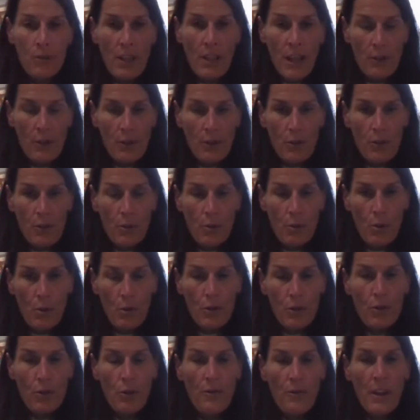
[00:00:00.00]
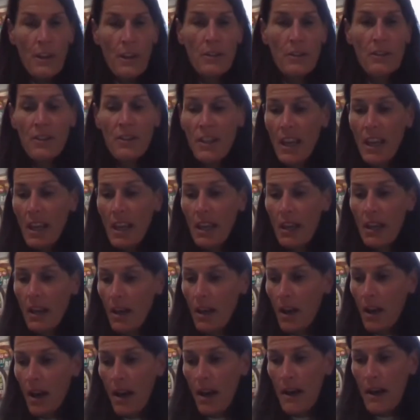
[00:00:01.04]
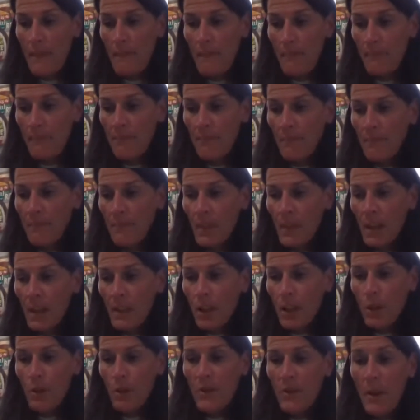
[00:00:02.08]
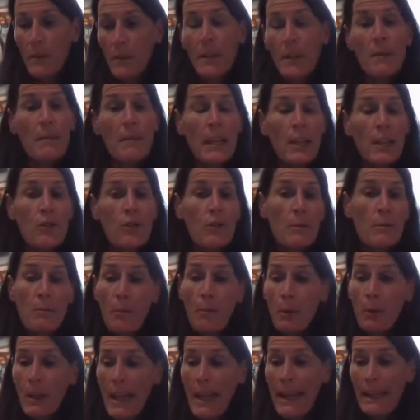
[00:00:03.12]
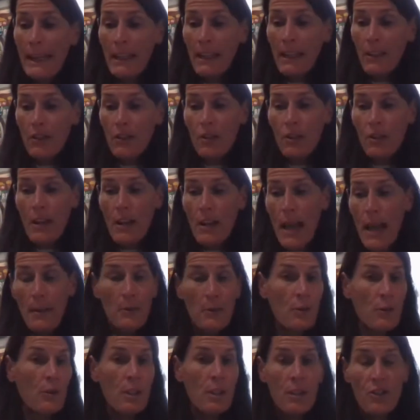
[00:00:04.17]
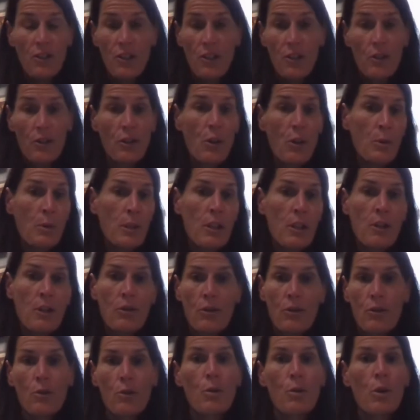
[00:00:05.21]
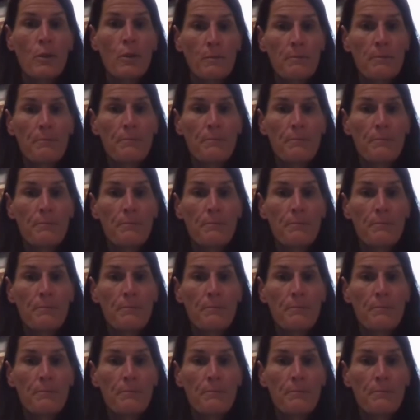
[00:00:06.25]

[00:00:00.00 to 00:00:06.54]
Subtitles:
at your school? So if I was to say, if I'm going to major in blank, I should absolutely consider going to your school.